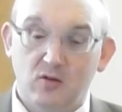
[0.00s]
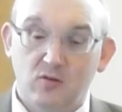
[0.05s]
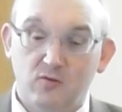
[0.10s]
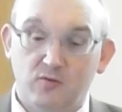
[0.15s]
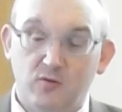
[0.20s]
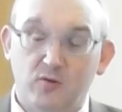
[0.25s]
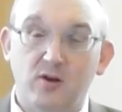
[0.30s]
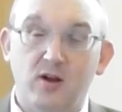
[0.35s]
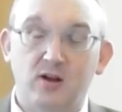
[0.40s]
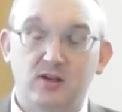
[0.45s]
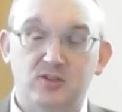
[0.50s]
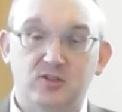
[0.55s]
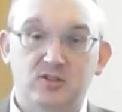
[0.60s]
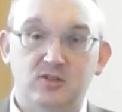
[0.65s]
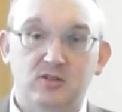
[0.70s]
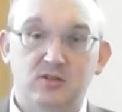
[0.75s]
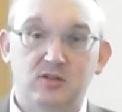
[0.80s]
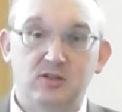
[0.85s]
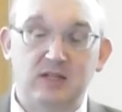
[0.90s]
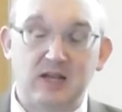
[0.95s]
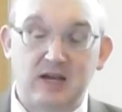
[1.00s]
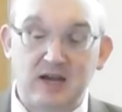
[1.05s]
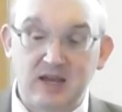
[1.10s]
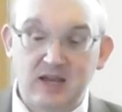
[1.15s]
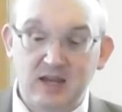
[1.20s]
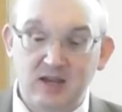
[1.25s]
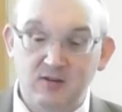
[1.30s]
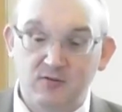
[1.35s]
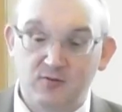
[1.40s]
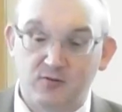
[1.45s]
for us,
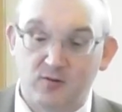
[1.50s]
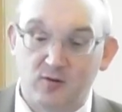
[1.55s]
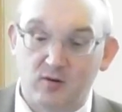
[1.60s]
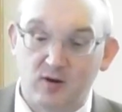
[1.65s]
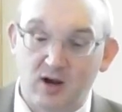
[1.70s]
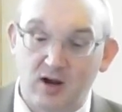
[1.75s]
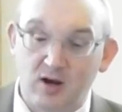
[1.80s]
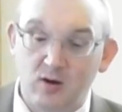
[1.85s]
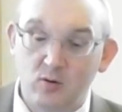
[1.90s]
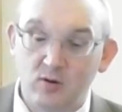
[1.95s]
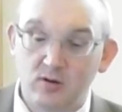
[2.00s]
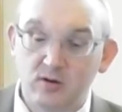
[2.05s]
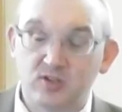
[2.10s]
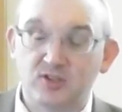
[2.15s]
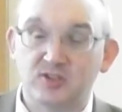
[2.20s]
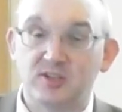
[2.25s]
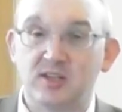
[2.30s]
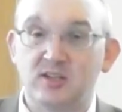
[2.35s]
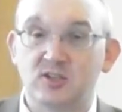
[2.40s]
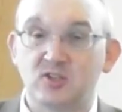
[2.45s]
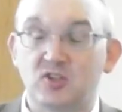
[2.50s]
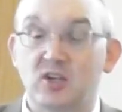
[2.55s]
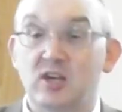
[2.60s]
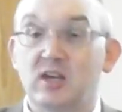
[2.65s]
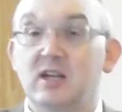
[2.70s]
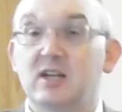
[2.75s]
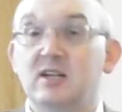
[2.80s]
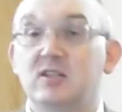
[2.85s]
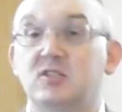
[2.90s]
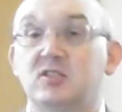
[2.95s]
dying for our sins.
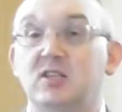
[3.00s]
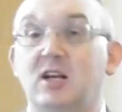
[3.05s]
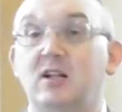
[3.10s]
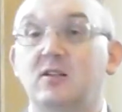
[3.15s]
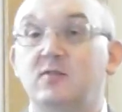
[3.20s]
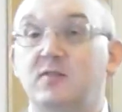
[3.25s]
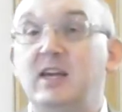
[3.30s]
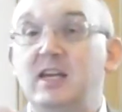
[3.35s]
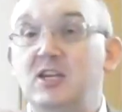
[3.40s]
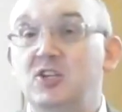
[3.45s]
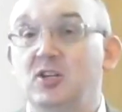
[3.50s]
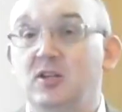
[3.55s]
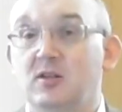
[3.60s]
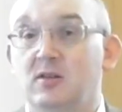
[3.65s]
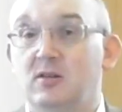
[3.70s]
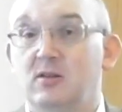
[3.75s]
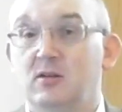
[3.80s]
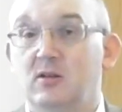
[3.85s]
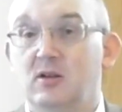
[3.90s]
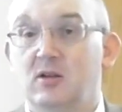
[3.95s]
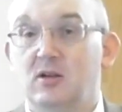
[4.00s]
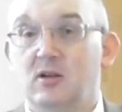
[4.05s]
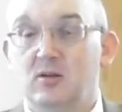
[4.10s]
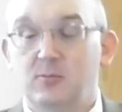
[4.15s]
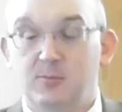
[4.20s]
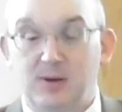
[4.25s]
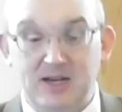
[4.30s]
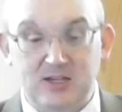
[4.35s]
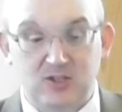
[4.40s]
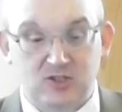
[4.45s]
Salvation
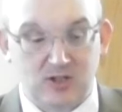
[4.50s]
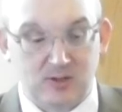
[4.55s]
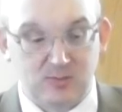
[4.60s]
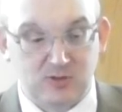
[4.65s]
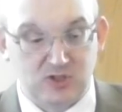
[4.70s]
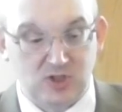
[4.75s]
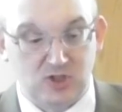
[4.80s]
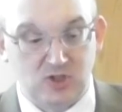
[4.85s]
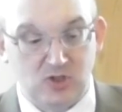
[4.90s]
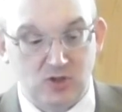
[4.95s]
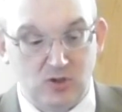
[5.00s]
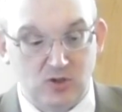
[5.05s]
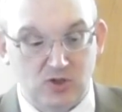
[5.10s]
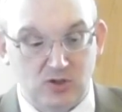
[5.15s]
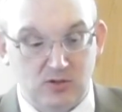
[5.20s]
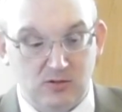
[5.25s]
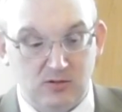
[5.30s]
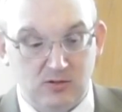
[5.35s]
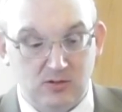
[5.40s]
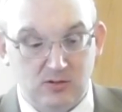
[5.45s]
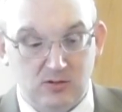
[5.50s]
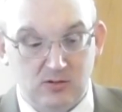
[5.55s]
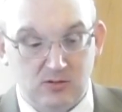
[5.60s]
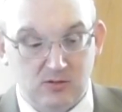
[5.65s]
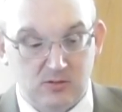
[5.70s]
by substitution.